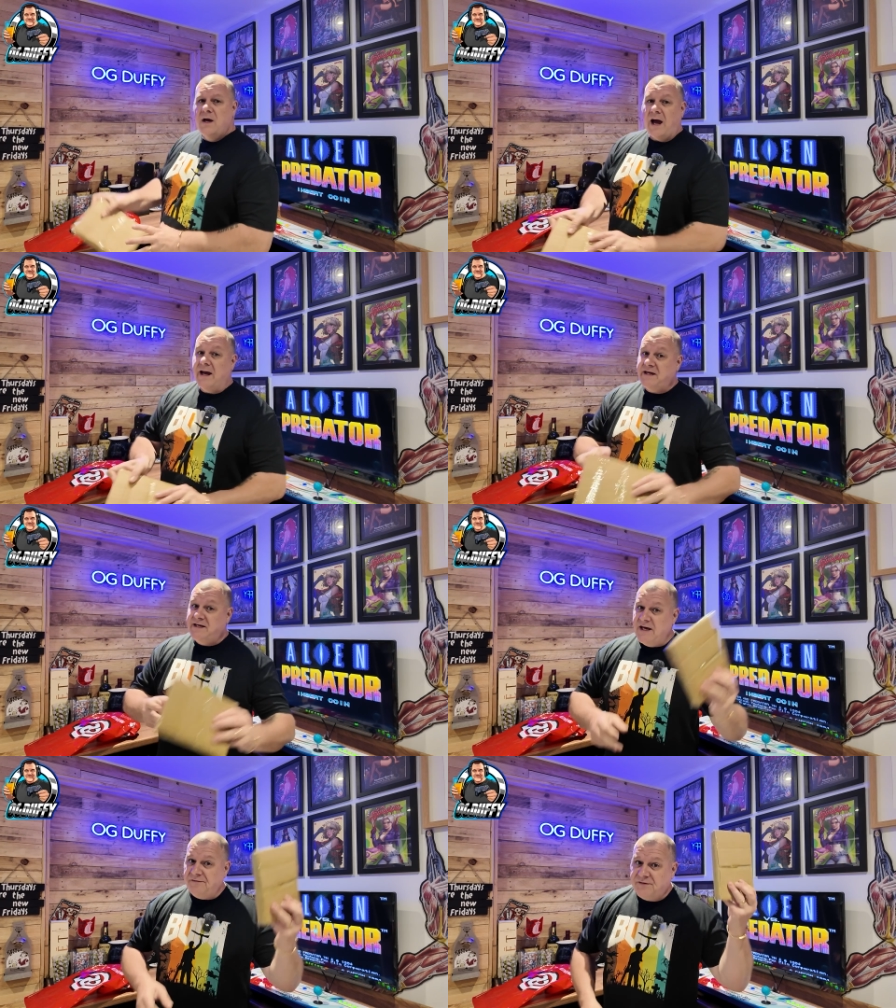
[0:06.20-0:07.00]
a
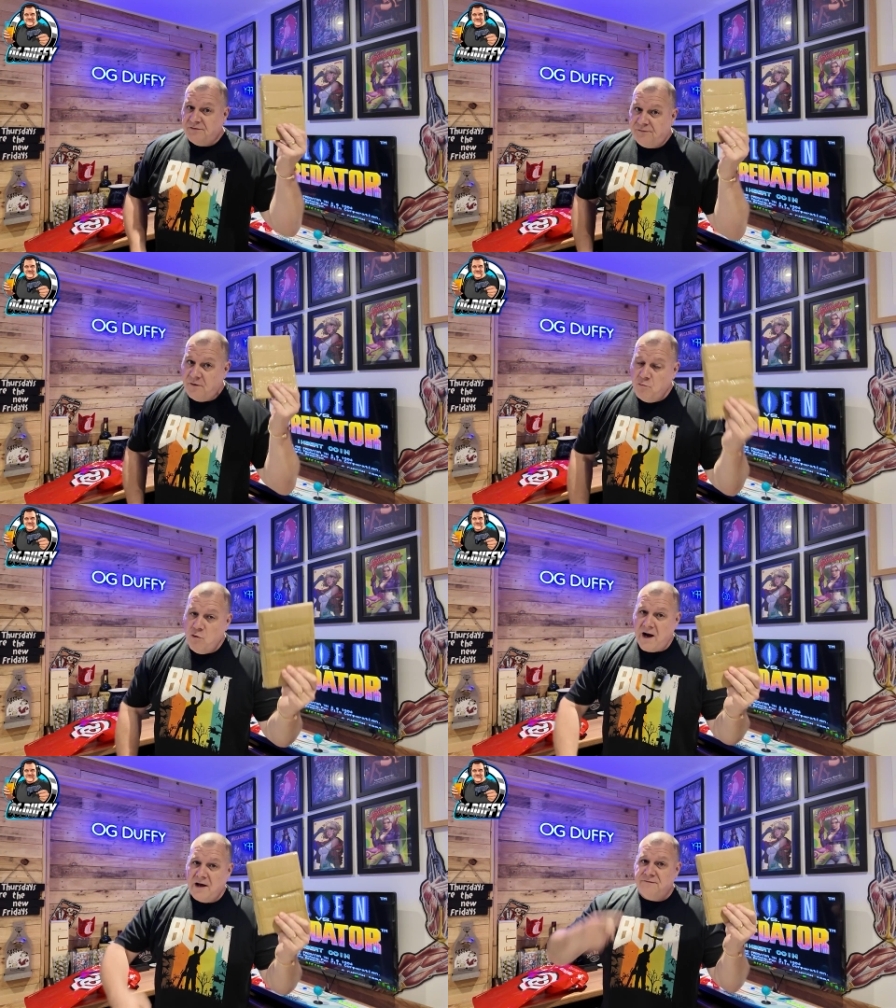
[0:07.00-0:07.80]
gift from
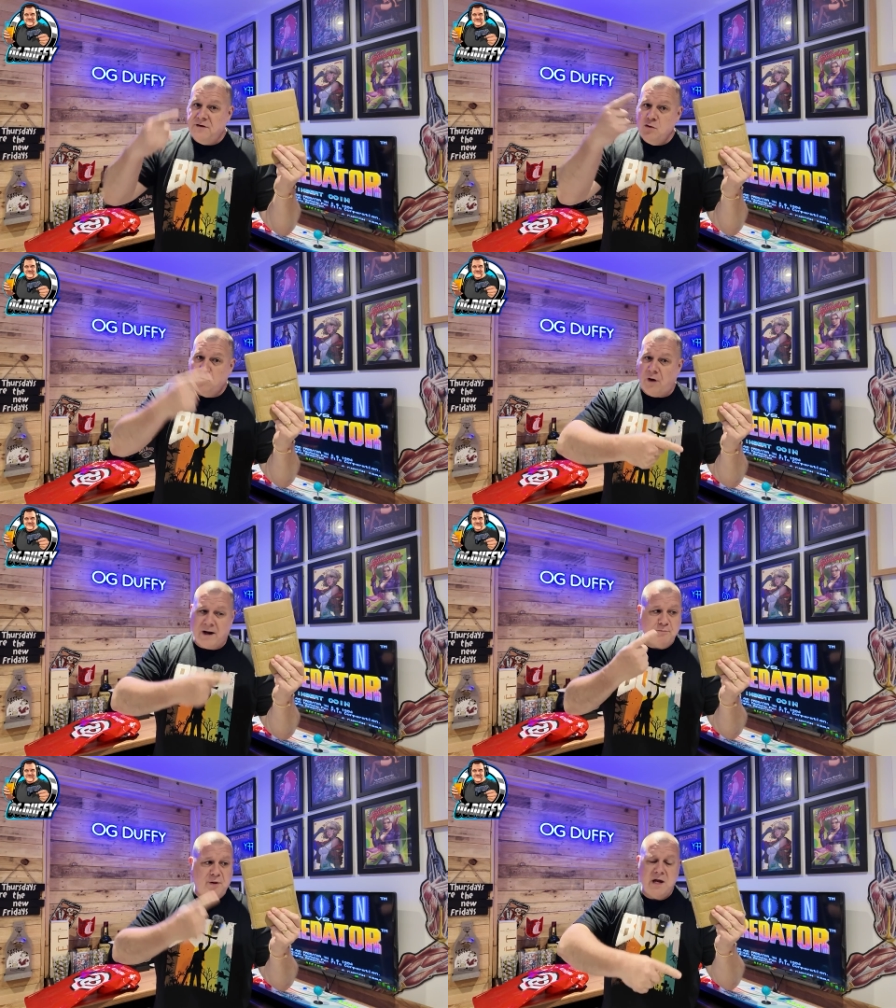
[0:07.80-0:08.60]
one of you
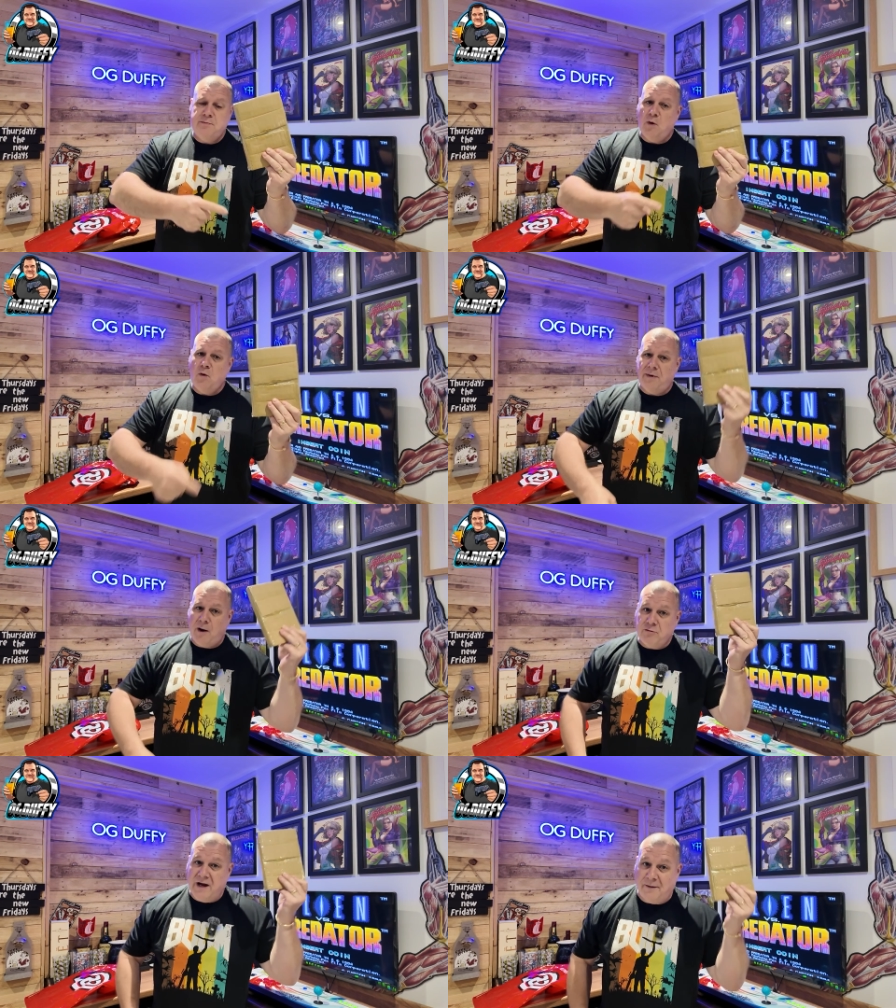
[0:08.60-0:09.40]
great people. I'm
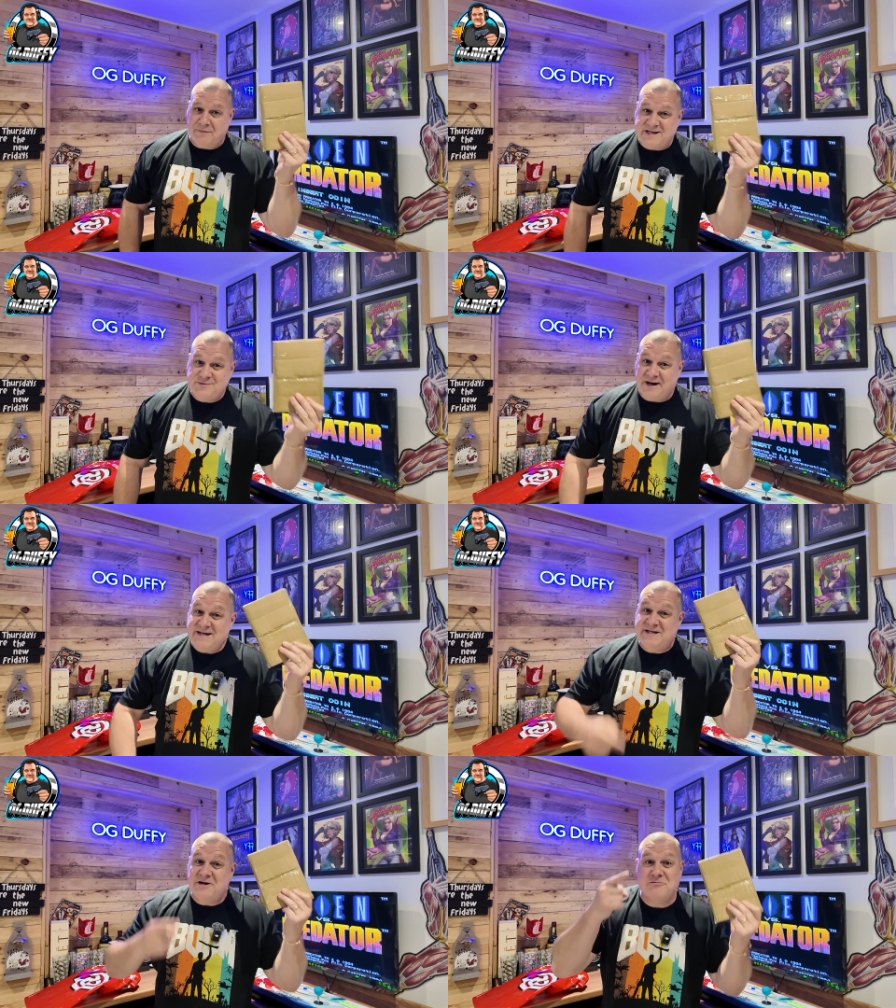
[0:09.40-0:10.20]
holding it up this
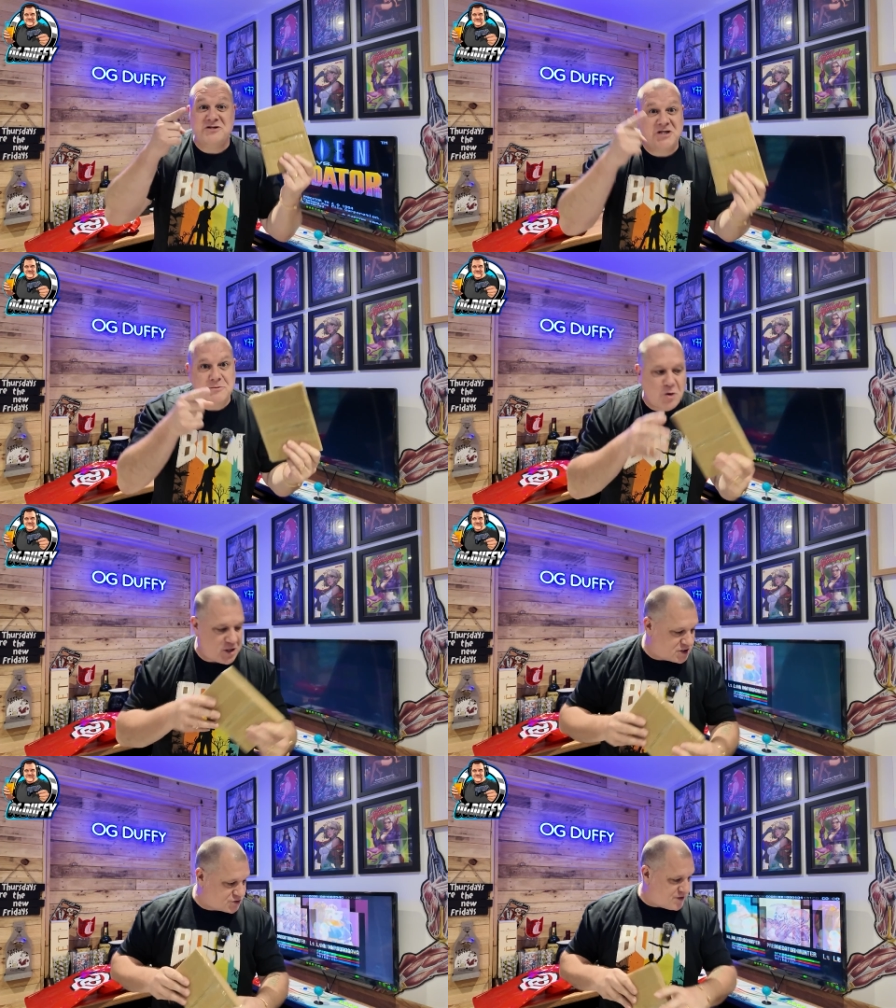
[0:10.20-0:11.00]
way so you don't see
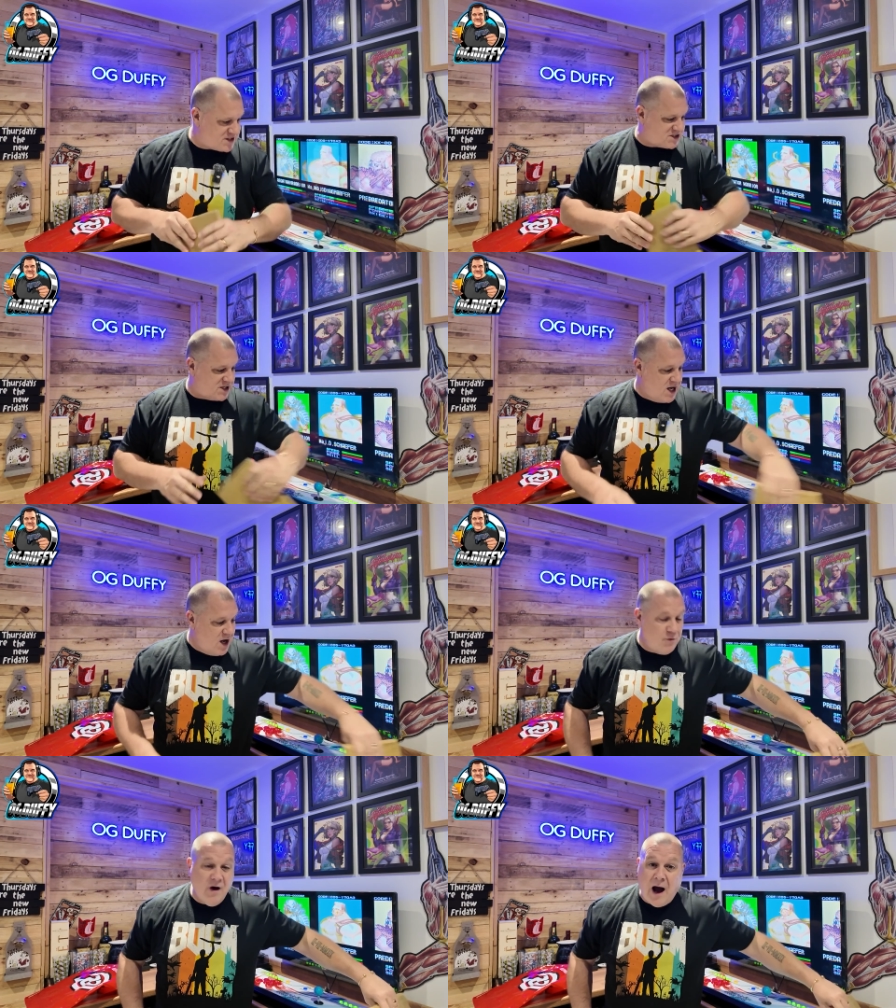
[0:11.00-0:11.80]
my address.
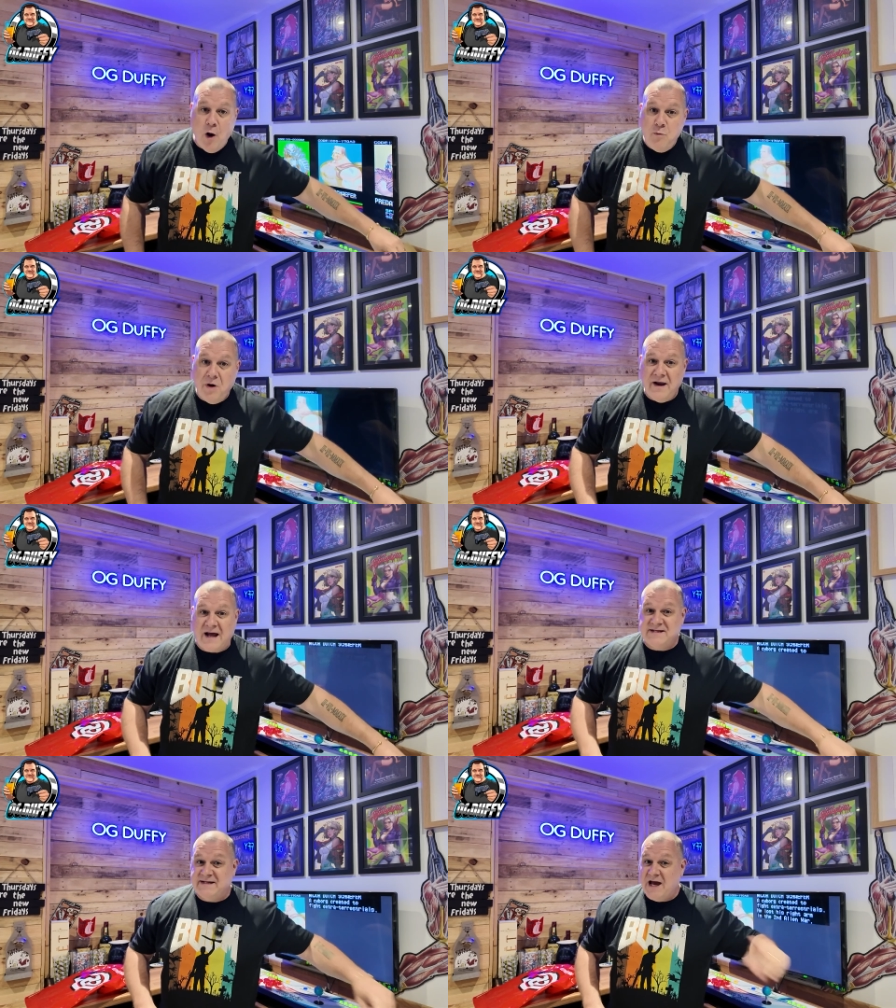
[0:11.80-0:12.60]
We'll open
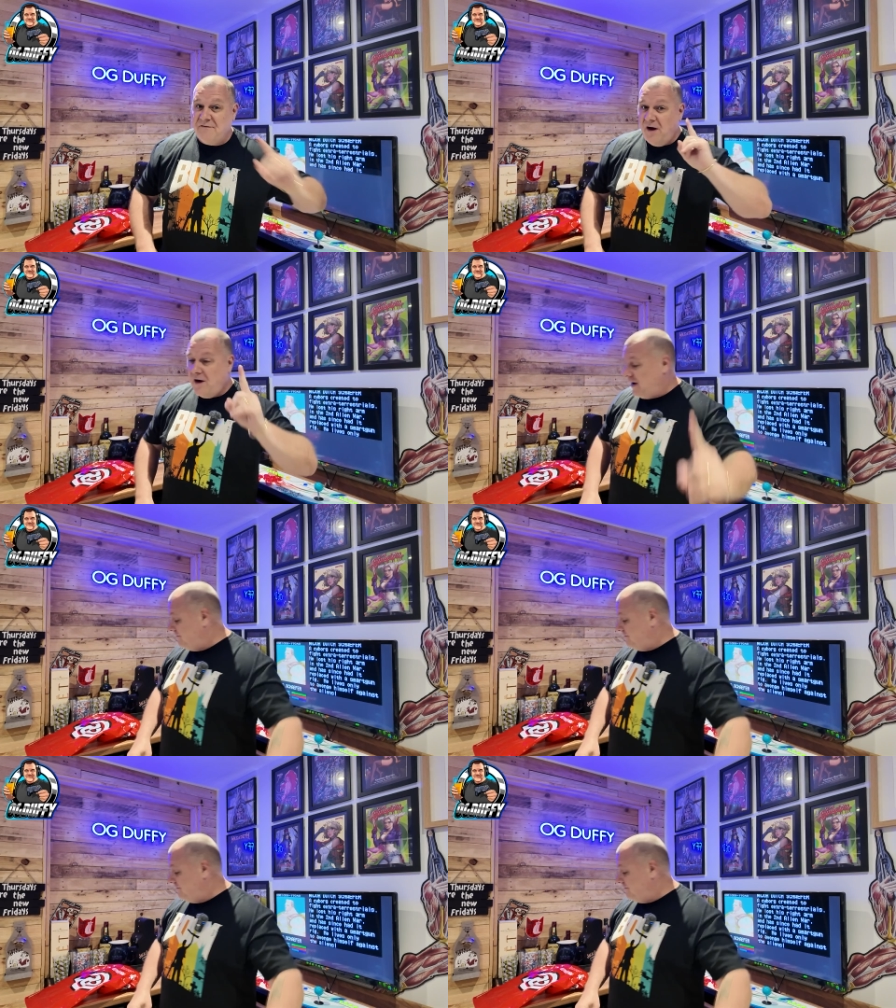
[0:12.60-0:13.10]
that together. I